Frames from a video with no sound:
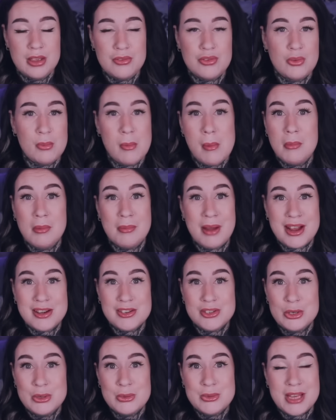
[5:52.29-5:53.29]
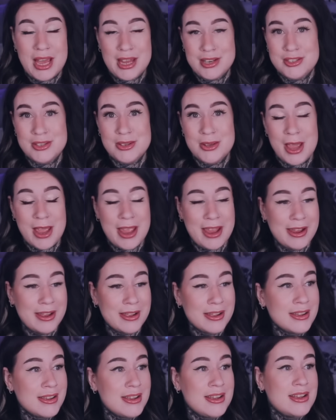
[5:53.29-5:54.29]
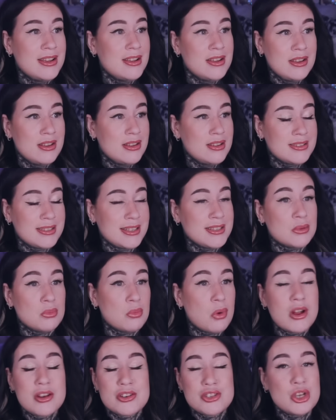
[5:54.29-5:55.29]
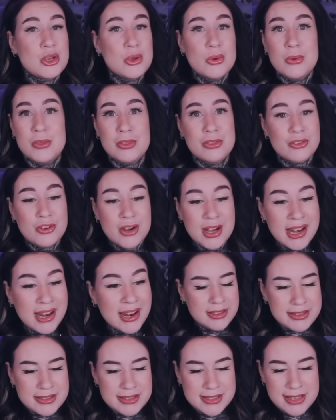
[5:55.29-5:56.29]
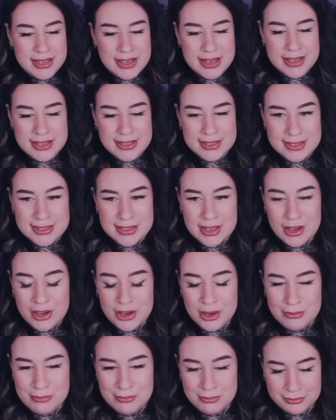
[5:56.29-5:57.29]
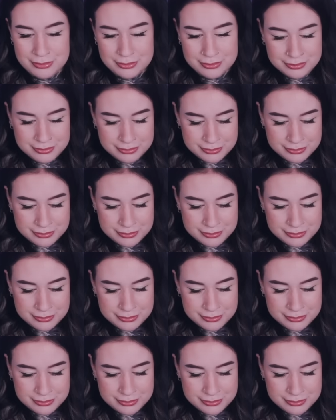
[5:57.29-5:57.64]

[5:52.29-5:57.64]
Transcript: If you remember back to Tattoo Gate, season one, two, and three. Lindsay is, um,